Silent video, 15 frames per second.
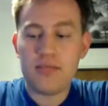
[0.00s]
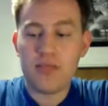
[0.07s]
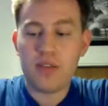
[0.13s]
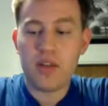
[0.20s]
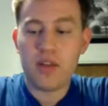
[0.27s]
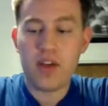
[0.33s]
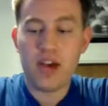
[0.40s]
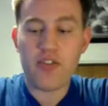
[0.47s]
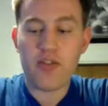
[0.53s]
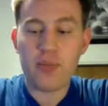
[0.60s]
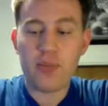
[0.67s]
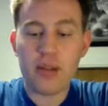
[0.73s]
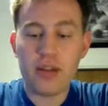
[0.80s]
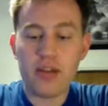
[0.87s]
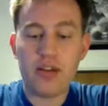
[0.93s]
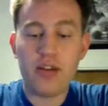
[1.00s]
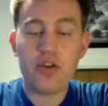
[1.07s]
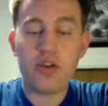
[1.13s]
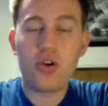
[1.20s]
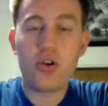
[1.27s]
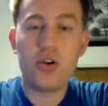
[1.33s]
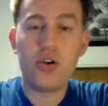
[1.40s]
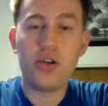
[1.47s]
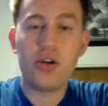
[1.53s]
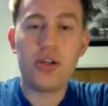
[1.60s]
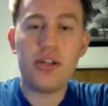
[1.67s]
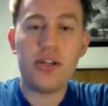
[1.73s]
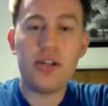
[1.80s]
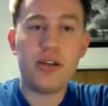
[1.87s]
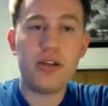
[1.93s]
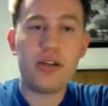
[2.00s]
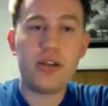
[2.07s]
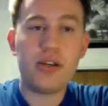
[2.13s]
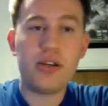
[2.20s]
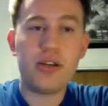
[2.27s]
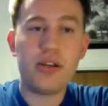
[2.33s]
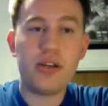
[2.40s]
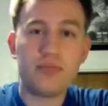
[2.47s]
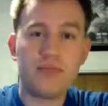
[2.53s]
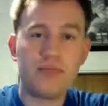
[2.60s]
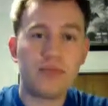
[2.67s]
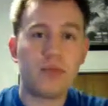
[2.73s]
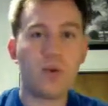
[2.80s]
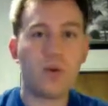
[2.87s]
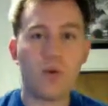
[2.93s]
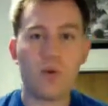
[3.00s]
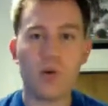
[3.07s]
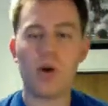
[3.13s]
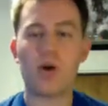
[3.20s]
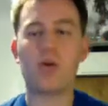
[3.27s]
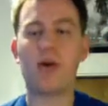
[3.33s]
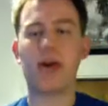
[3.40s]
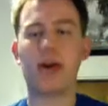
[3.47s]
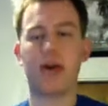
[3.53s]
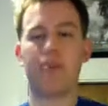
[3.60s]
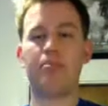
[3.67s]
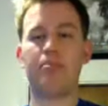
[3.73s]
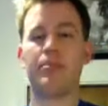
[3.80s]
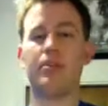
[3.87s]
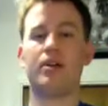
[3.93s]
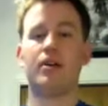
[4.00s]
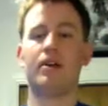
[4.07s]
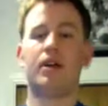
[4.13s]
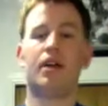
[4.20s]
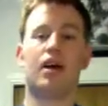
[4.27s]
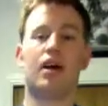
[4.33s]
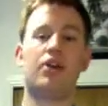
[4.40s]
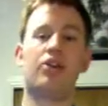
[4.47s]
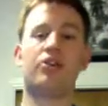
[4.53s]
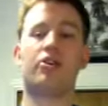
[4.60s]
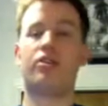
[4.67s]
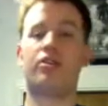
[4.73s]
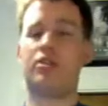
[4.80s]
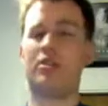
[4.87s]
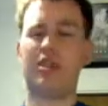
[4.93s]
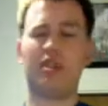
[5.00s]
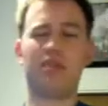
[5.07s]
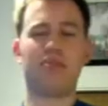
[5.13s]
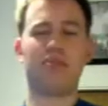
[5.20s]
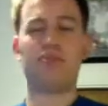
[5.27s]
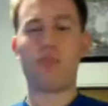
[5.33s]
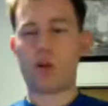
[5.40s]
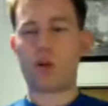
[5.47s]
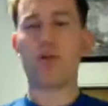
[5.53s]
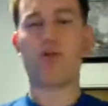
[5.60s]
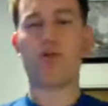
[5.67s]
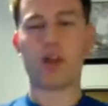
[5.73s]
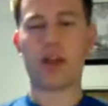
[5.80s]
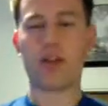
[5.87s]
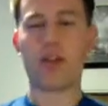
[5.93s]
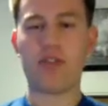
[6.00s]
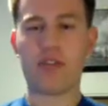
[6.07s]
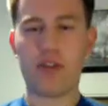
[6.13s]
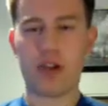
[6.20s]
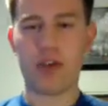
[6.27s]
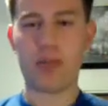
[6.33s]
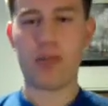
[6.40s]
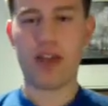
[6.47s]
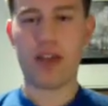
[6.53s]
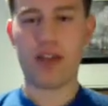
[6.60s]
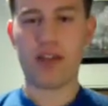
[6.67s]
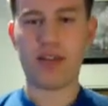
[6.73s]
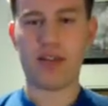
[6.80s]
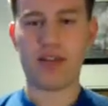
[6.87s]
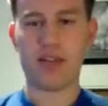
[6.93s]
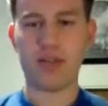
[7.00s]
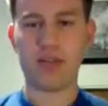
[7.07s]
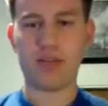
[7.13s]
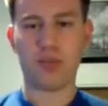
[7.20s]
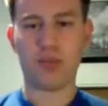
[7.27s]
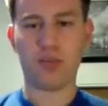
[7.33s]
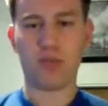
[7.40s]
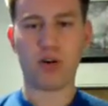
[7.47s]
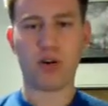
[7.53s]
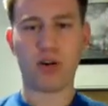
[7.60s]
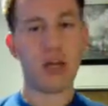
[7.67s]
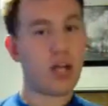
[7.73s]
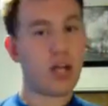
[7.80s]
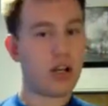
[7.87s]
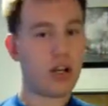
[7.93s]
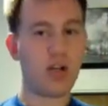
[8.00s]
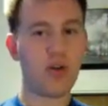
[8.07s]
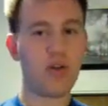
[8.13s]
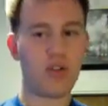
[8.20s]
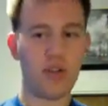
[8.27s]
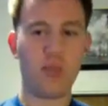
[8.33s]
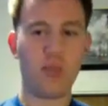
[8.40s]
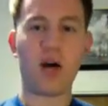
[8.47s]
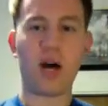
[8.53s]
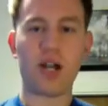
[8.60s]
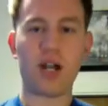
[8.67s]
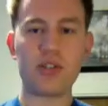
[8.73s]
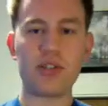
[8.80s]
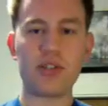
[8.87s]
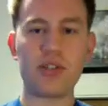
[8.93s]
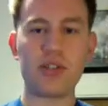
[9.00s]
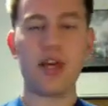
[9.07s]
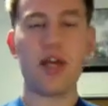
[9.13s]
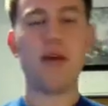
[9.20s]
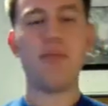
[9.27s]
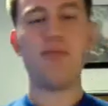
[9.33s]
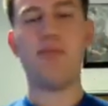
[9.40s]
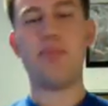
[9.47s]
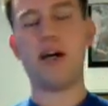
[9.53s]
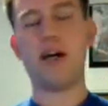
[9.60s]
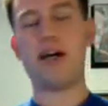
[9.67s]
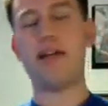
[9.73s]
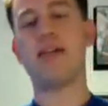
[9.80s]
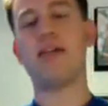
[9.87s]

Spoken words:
The government could grow hemp under more restrictive circumstances, more closely watched, but